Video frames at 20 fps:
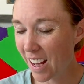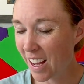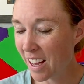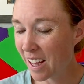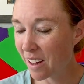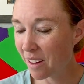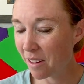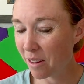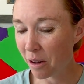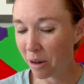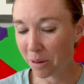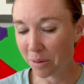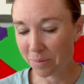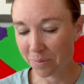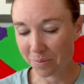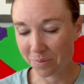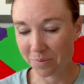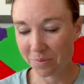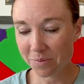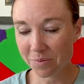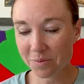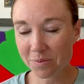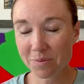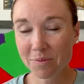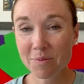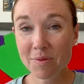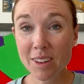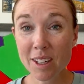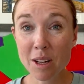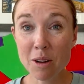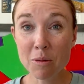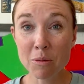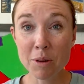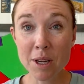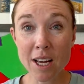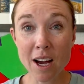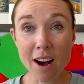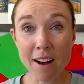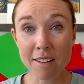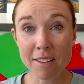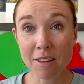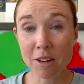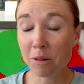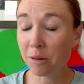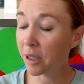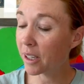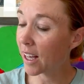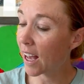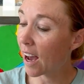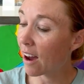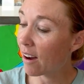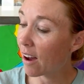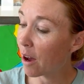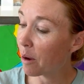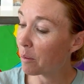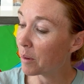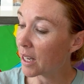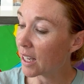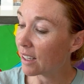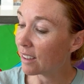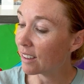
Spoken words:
So we also will count how many